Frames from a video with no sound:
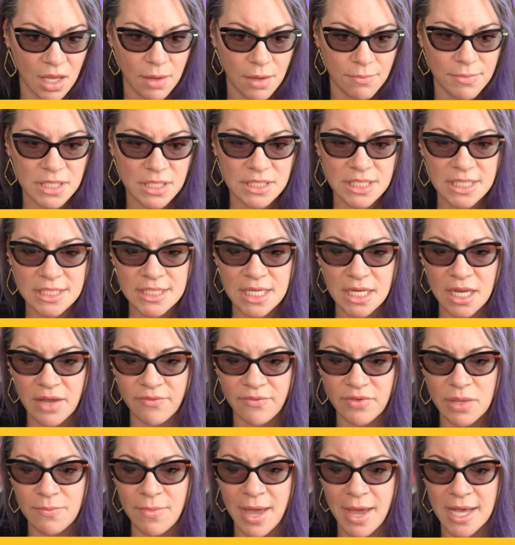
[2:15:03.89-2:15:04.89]
Misty said,
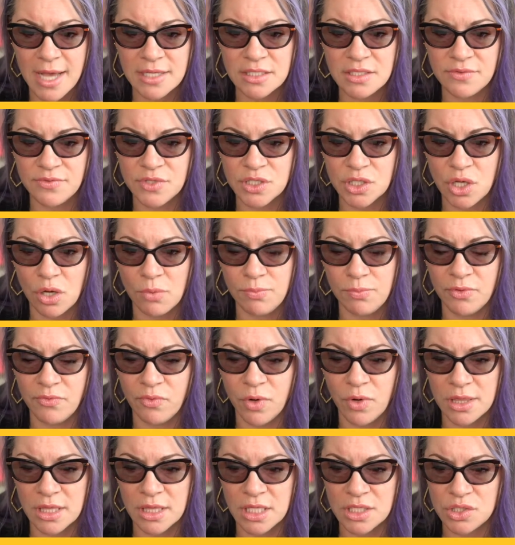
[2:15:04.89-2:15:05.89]
given the massive scope of
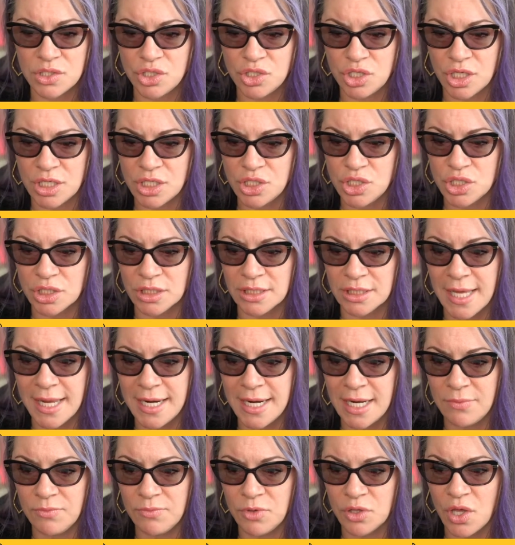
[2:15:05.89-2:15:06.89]
what this judge let
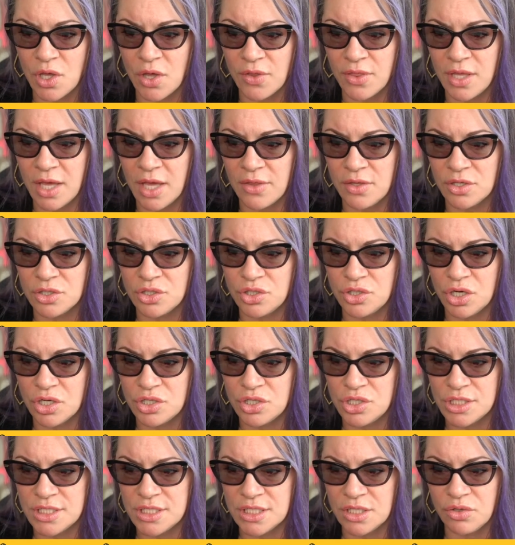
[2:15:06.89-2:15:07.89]
in with all the other
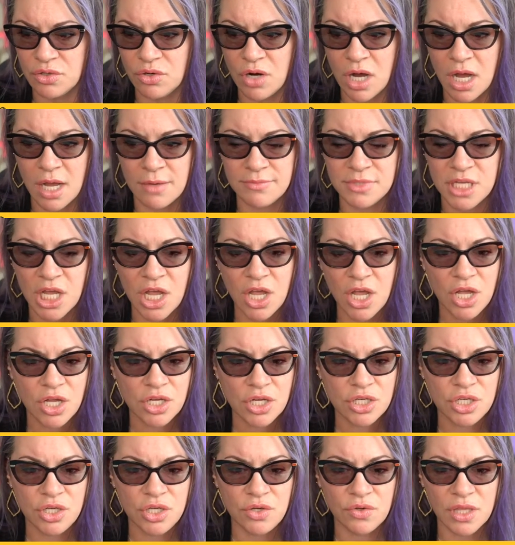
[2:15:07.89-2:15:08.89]
charges and crimes,
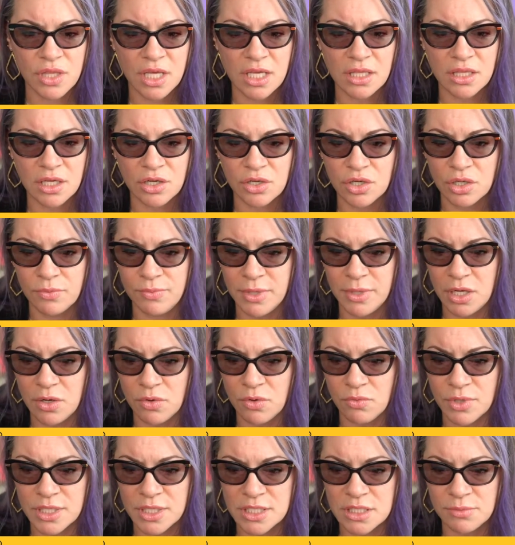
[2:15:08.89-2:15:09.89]
do you think there could be a
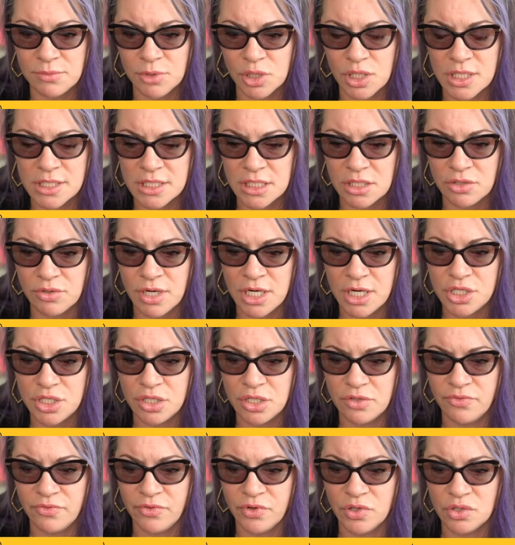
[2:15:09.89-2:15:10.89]
reasonable
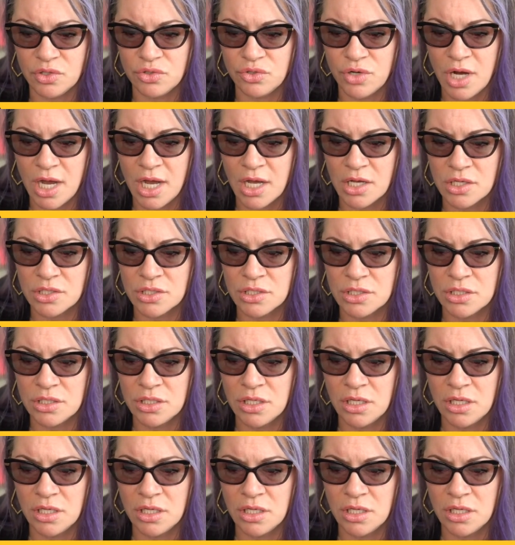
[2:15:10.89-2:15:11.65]
consideration for the trials?